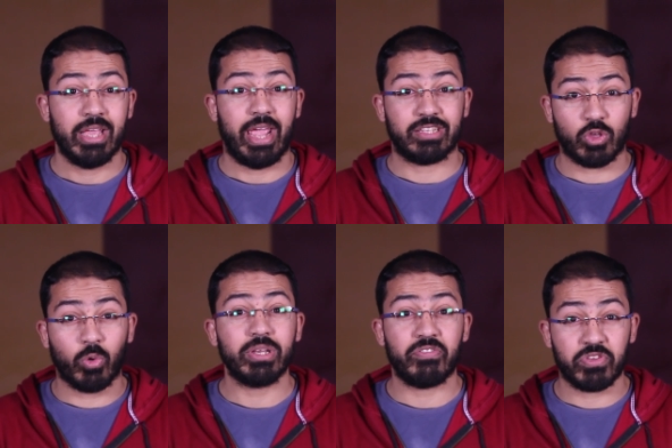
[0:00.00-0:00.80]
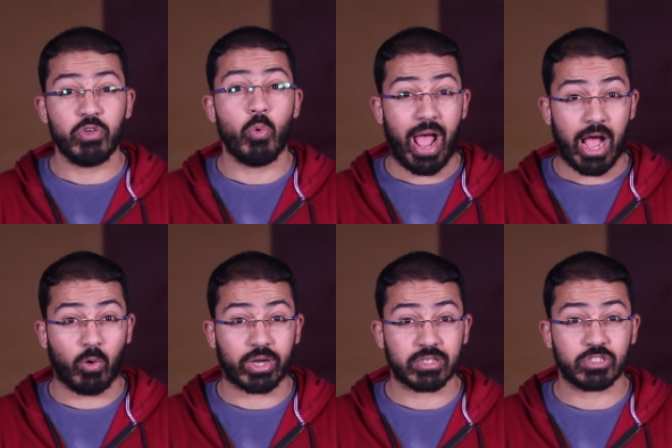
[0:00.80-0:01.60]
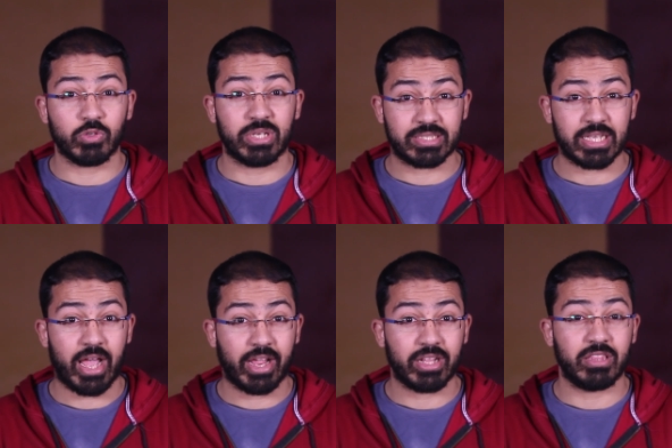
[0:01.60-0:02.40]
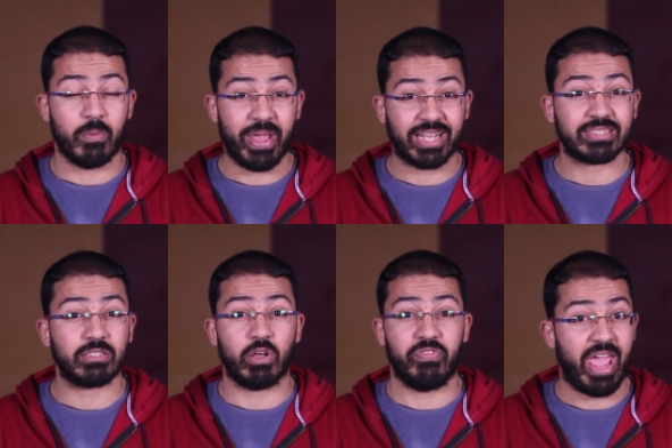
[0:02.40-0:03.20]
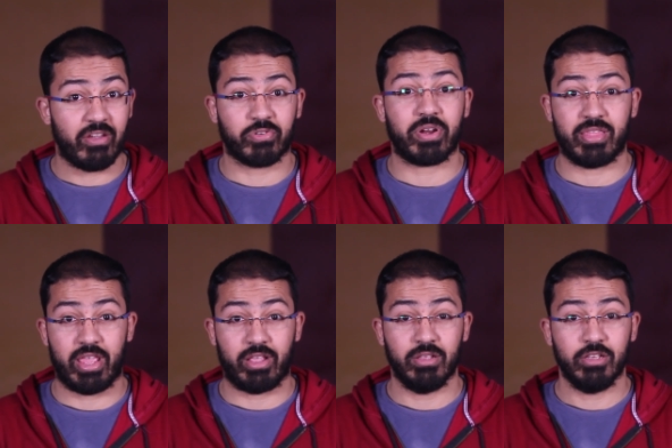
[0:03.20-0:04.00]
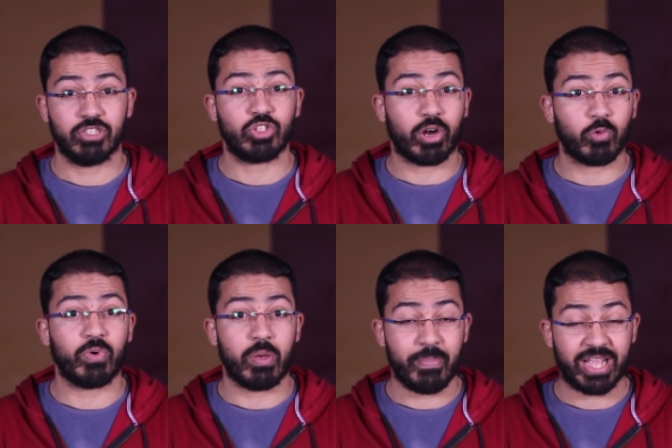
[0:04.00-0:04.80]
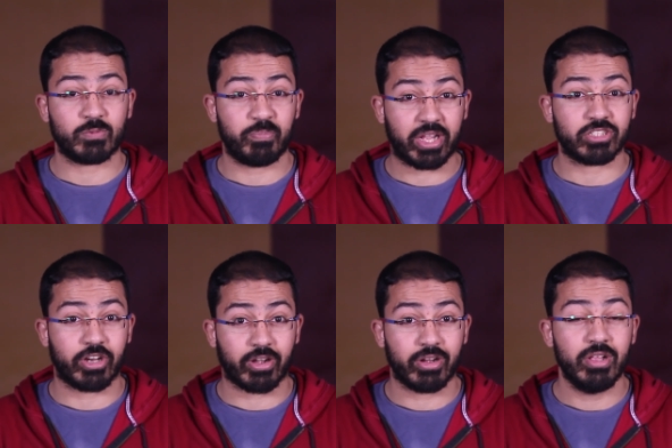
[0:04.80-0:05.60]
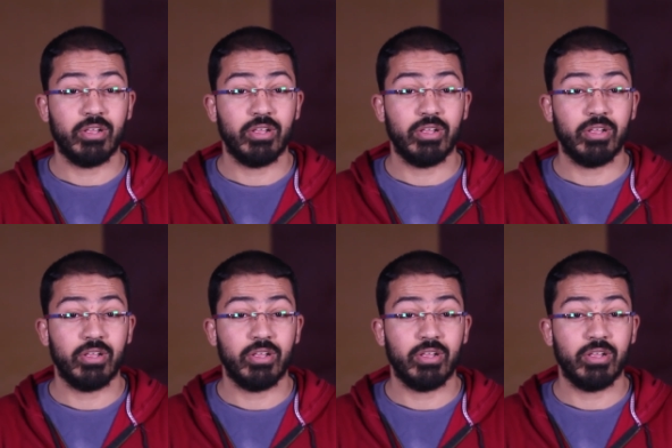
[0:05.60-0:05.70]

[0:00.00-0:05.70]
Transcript: It's only few hours to decide the best of everything, starting with the best picture